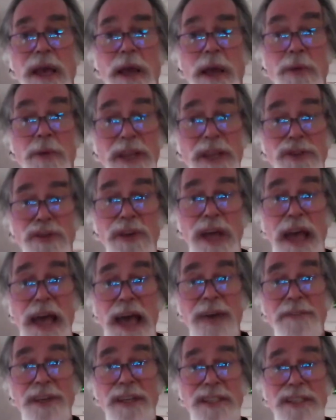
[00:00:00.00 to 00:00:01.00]
And we do
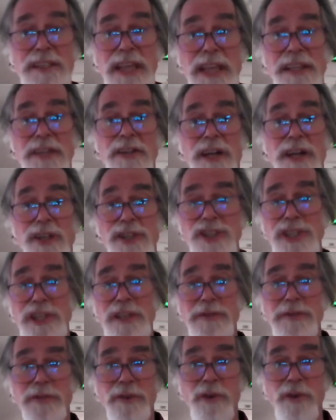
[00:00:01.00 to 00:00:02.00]
have extended our
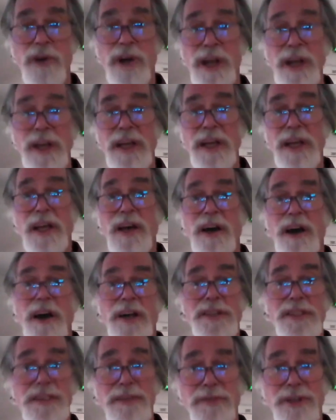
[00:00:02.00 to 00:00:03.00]
G4,
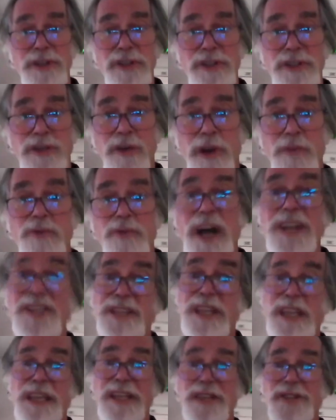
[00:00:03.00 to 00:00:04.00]
our severe storm
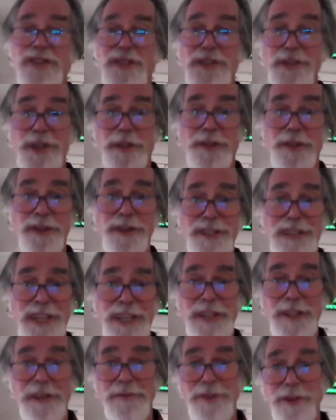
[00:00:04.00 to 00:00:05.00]
watch, into the
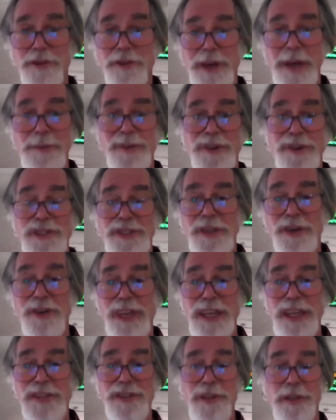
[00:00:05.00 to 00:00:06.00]
13th of November,
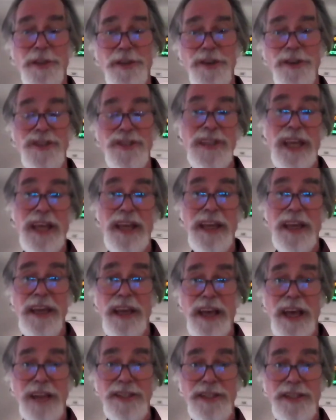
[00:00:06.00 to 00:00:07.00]
so into Thursday,
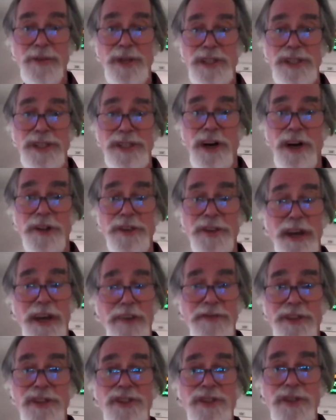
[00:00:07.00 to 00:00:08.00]
as a result
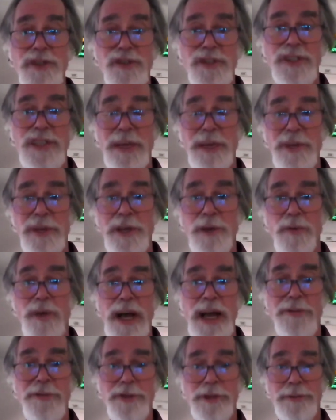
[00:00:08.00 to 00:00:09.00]
of this new CME
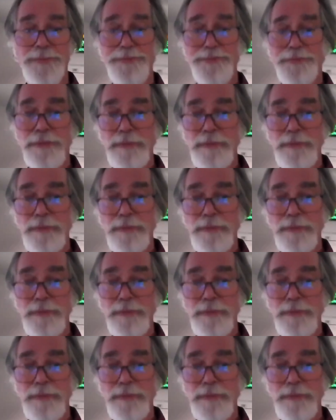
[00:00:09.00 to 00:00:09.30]
arrival.